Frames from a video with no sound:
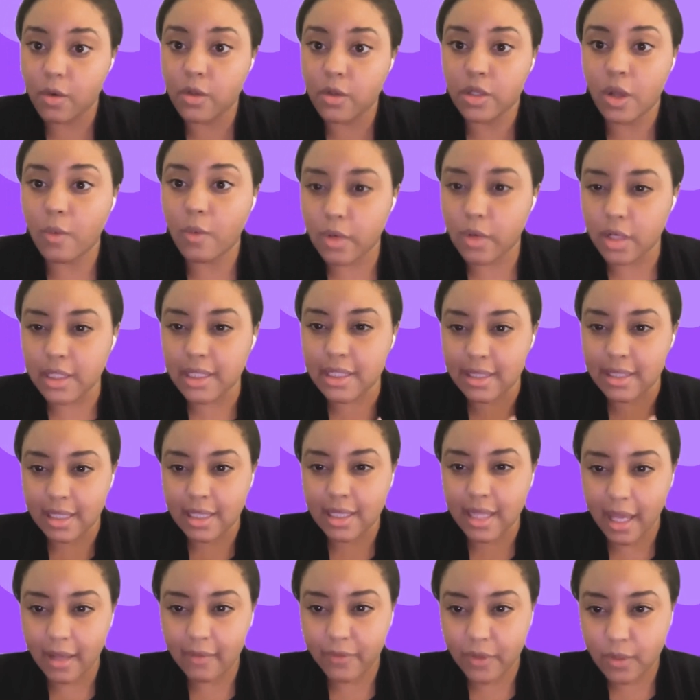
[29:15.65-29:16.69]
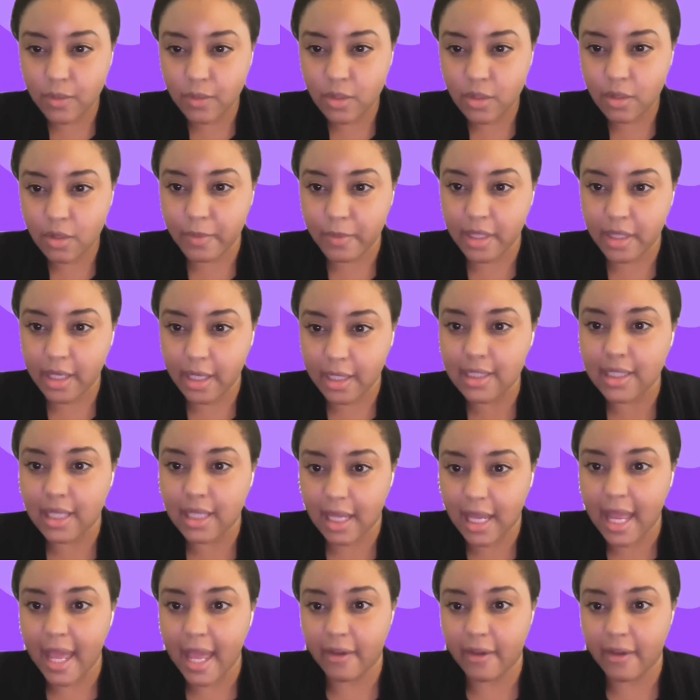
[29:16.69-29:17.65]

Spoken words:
want to see that future because they